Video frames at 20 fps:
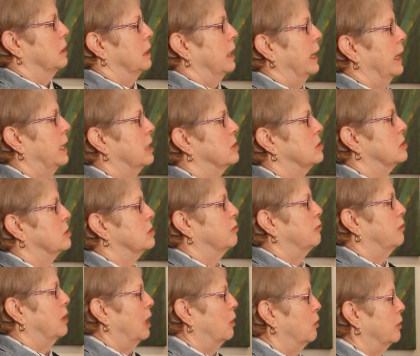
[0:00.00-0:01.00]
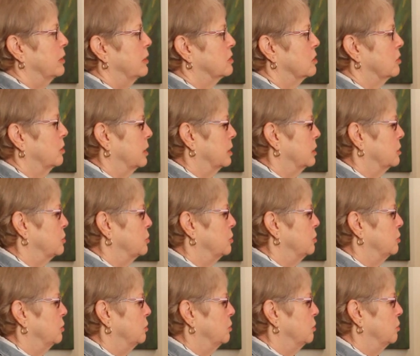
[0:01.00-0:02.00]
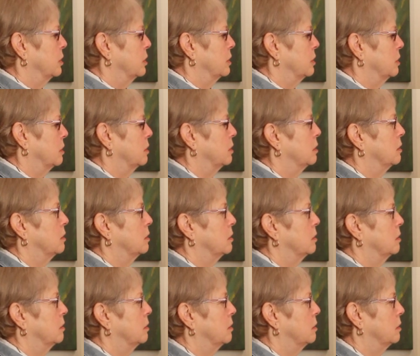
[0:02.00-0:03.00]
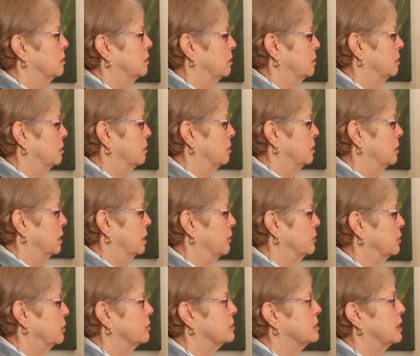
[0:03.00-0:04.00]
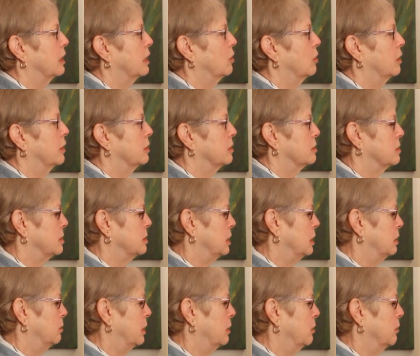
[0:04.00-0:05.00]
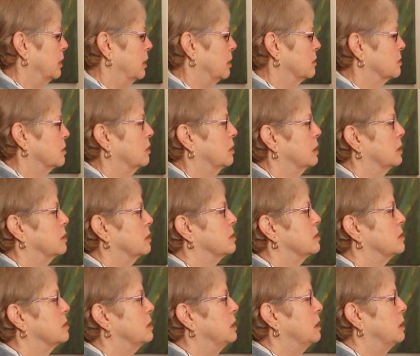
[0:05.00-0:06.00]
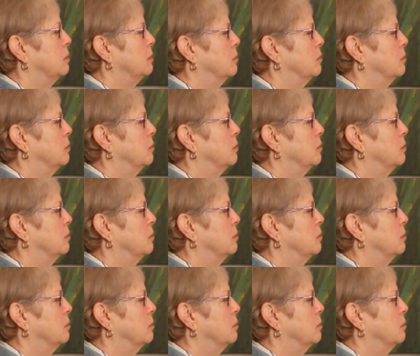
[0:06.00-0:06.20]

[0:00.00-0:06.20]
I guess it's a flower that's gone to, I was going to say gone to seed, but I don't think it's gone to seed.